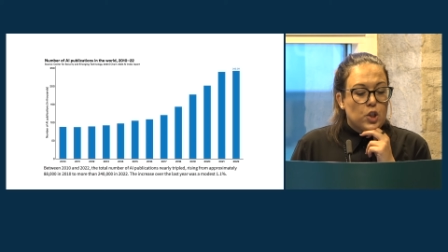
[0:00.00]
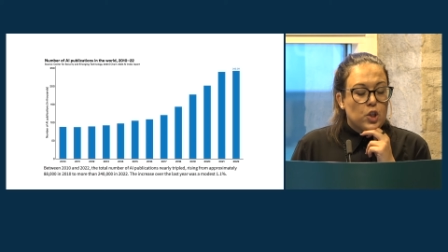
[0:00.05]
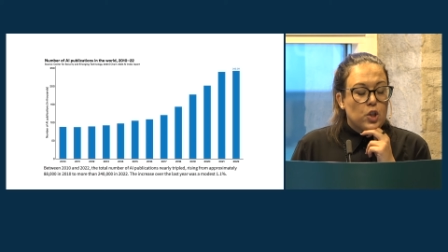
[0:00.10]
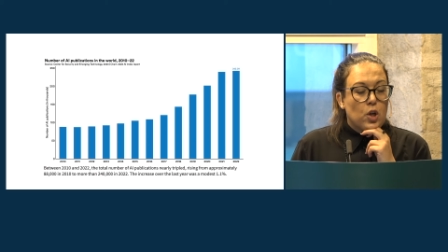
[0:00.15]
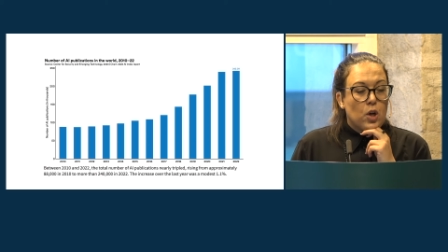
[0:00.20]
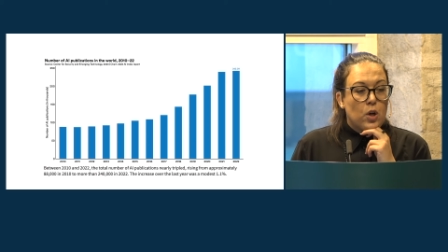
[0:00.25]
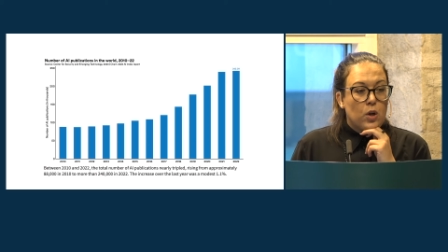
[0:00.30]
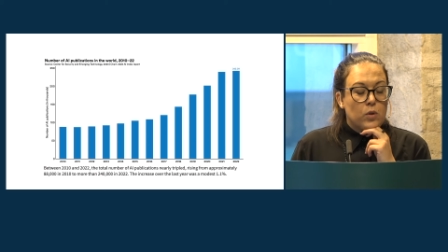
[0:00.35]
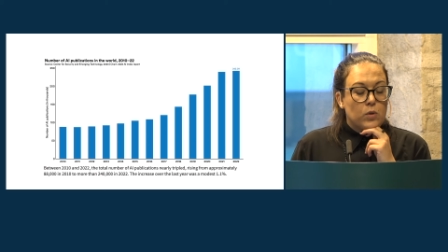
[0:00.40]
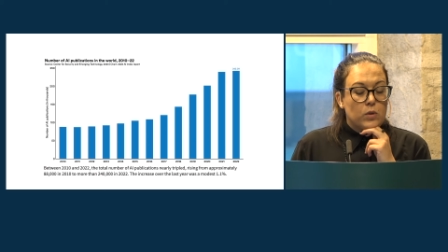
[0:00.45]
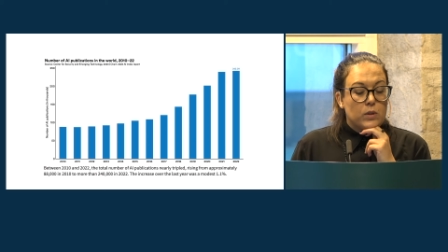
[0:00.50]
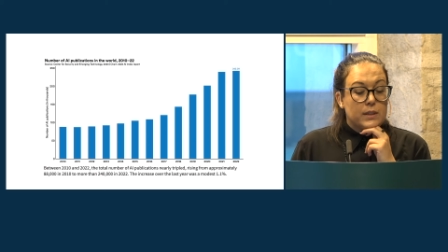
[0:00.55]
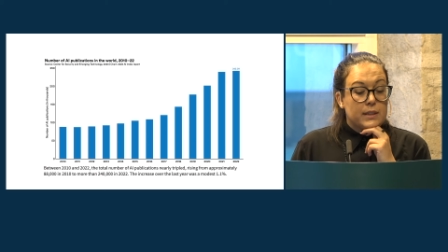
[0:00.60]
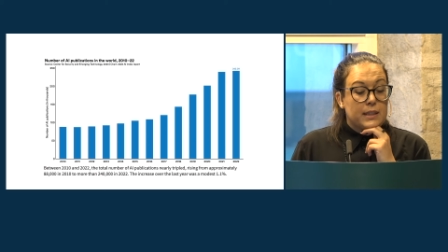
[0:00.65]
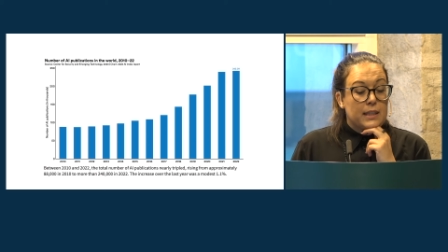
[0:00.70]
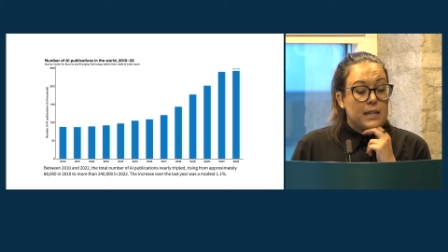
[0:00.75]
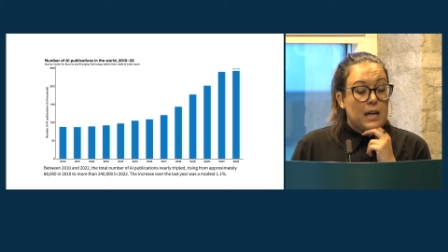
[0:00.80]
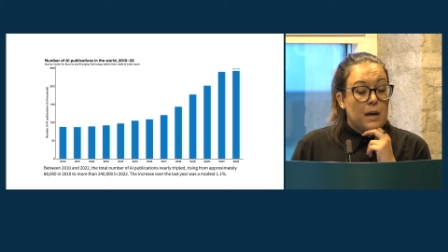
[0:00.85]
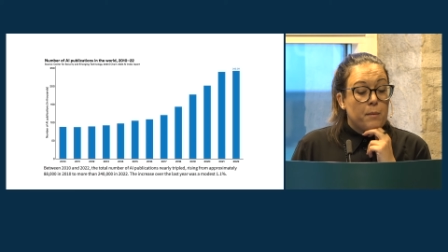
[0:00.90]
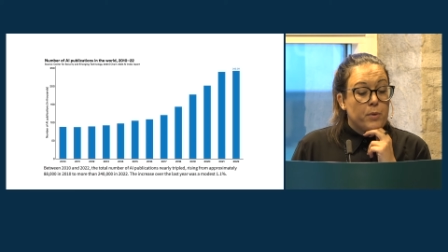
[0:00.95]
So
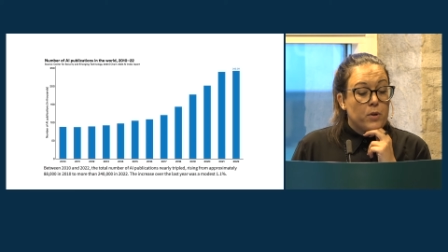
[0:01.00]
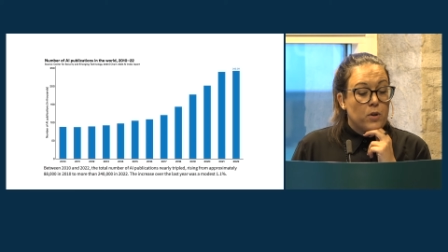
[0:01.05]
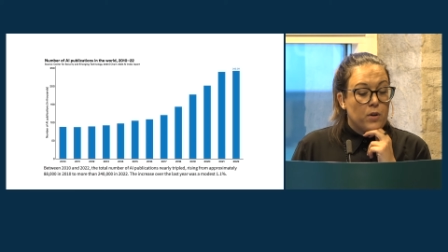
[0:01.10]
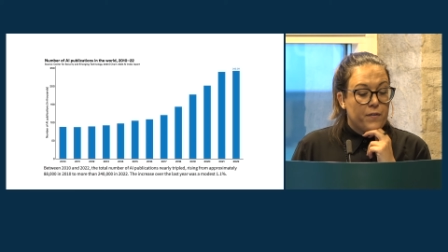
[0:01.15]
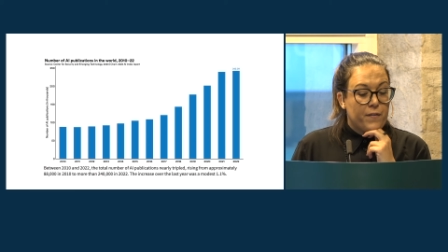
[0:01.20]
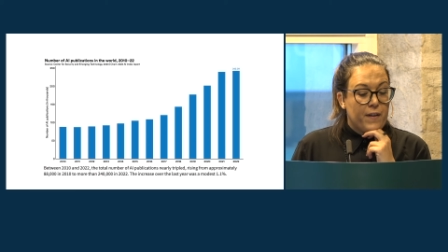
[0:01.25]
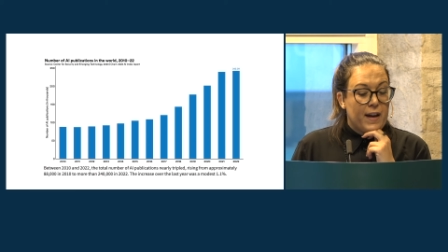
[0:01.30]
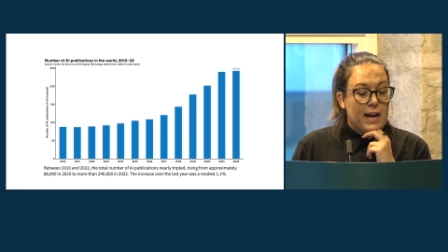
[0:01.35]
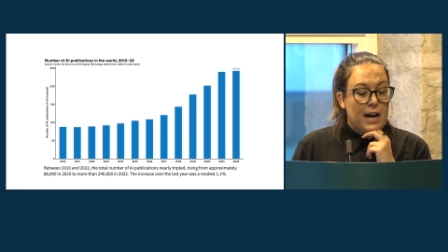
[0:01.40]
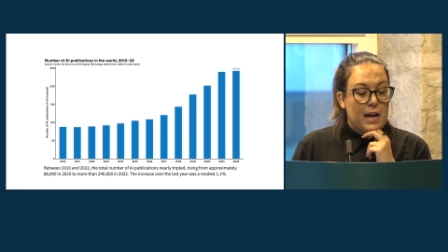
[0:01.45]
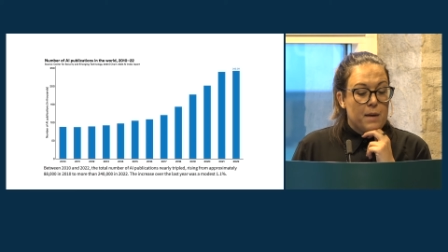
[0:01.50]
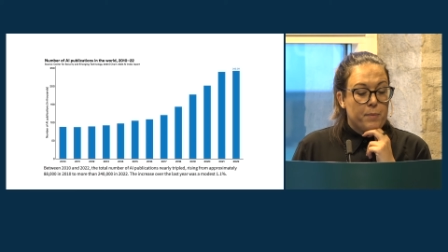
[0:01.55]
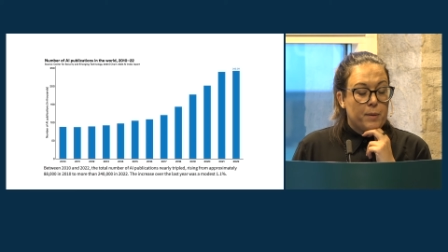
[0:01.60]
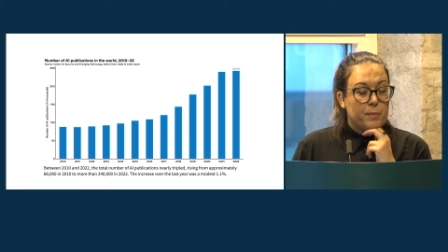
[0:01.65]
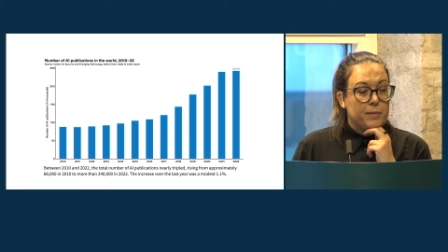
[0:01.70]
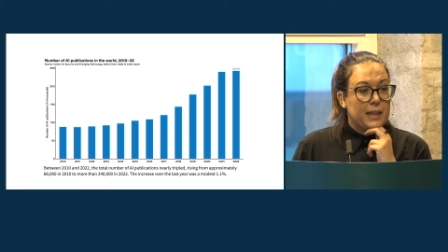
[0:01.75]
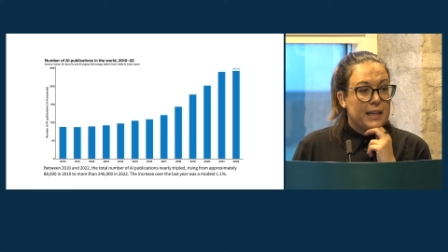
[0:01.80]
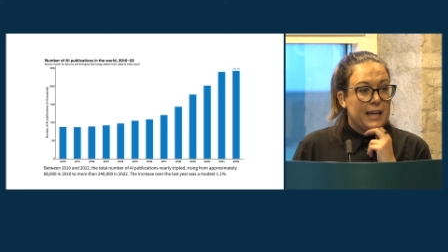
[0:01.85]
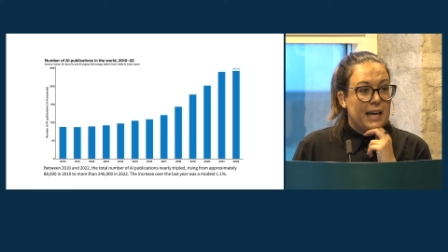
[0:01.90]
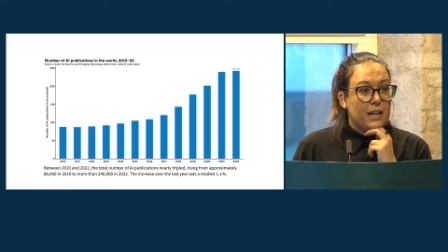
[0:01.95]
the number of AI
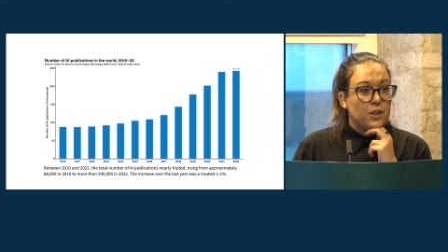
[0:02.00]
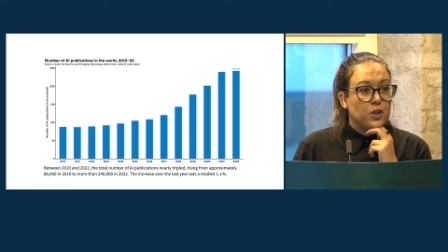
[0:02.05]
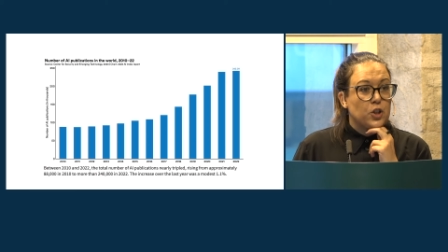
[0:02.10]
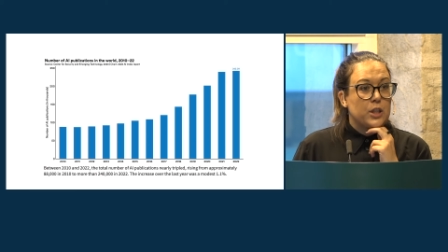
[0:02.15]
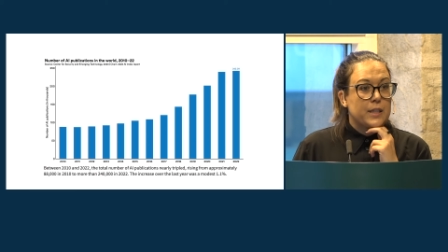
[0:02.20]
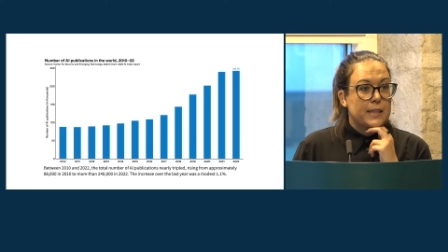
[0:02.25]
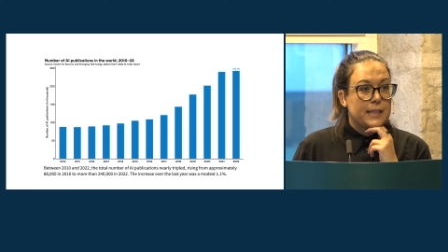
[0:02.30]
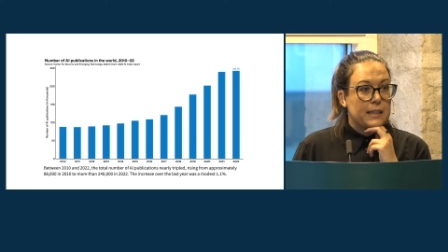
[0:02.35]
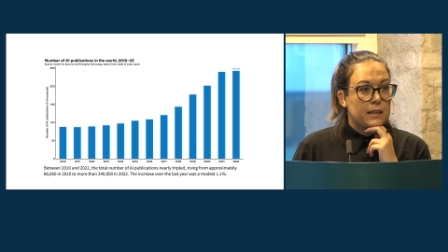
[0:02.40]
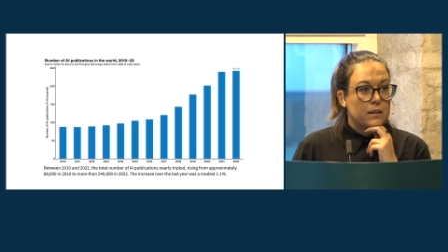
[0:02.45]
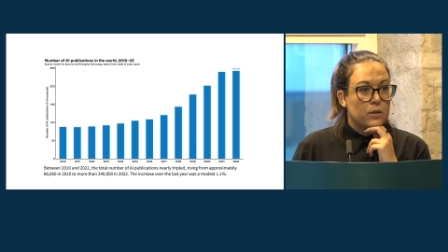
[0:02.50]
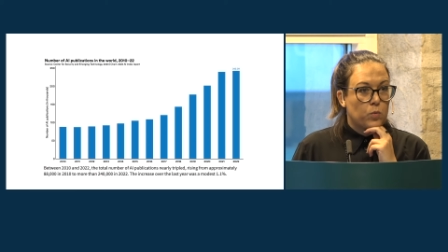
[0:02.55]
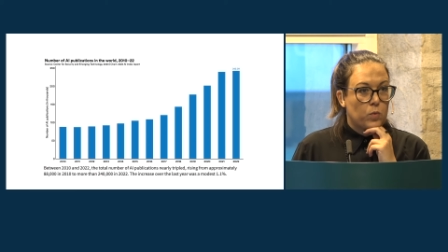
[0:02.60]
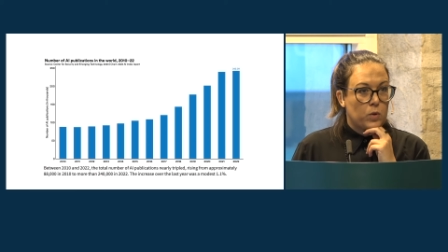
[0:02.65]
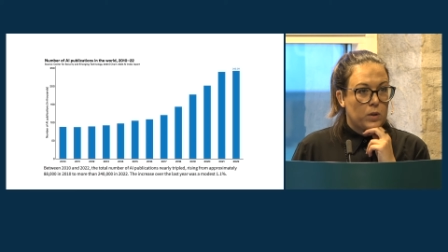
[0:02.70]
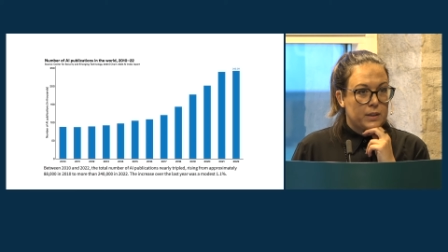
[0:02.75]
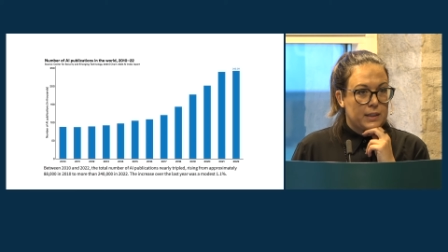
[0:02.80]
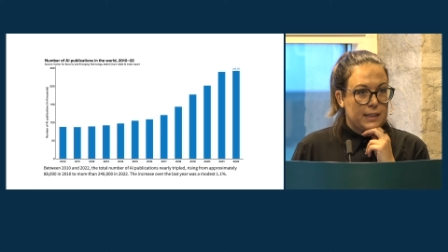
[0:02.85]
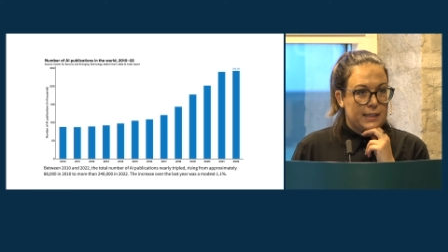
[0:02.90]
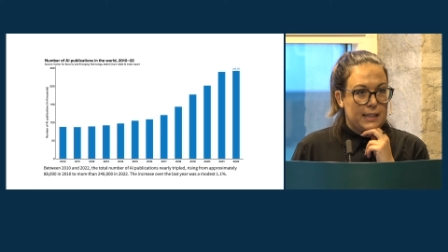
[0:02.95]
publications in the
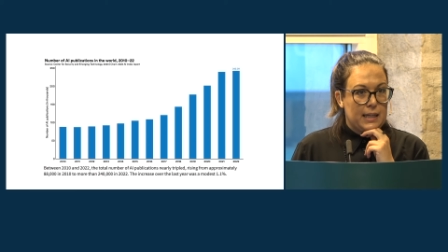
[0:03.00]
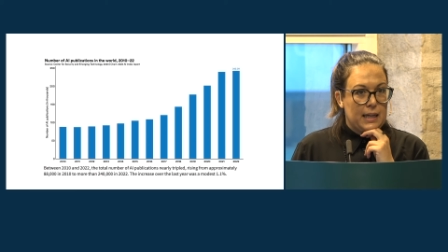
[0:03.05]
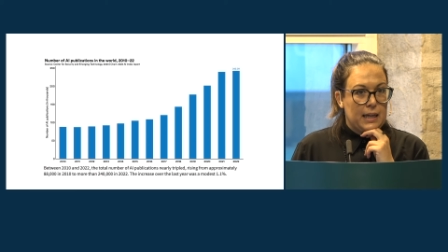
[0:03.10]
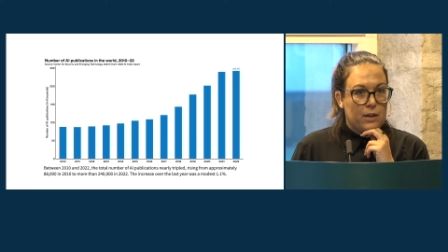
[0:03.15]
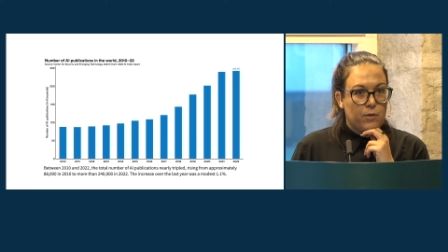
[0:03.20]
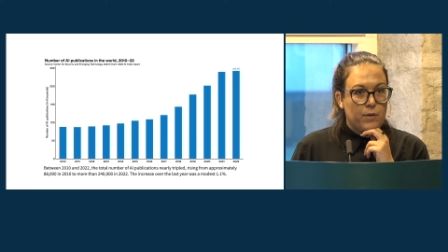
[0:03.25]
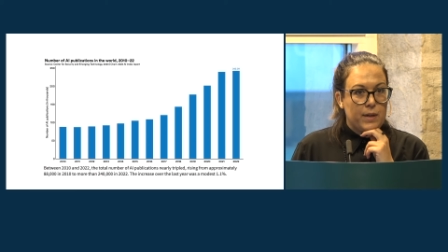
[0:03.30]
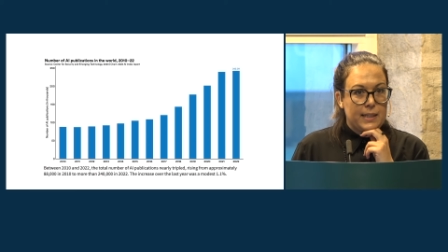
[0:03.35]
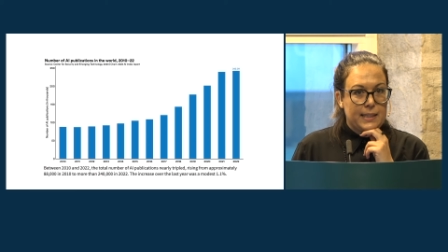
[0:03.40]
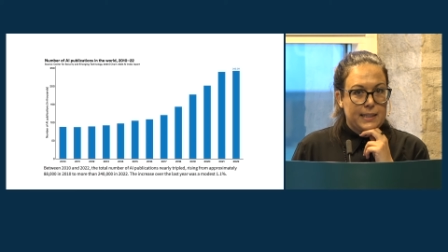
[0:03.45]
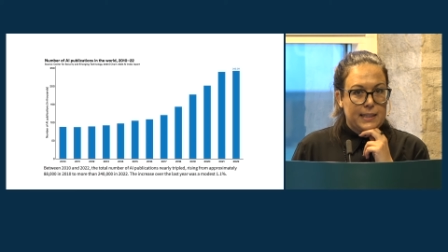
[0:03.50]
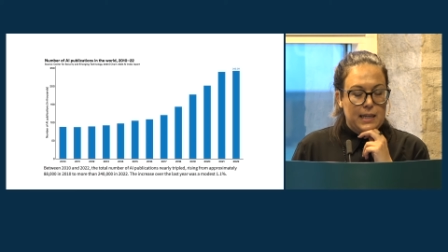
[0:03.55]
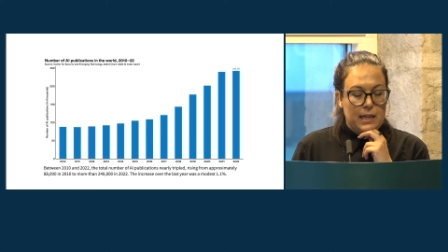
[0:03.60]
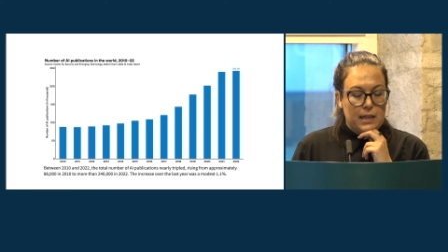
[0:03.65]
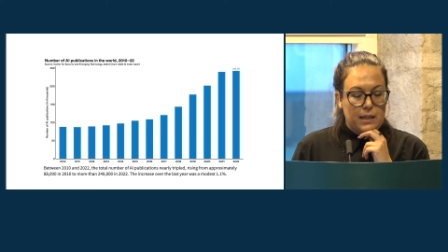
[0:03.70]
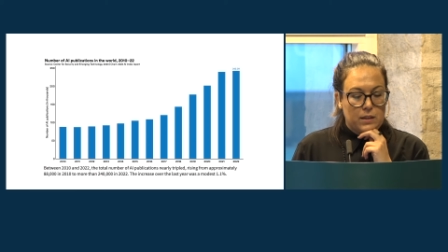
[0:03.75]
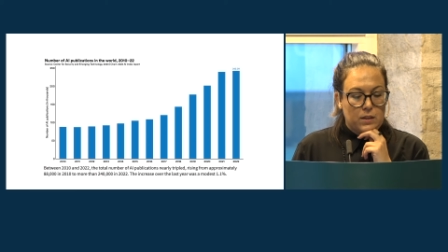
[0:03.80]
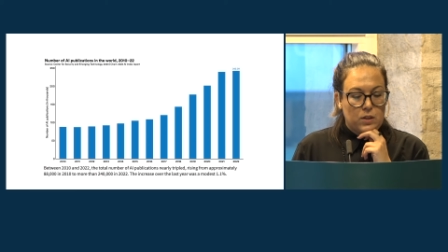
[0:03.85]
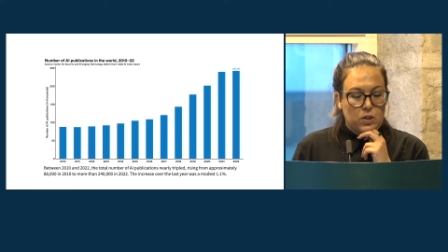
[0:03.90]
world is increasing.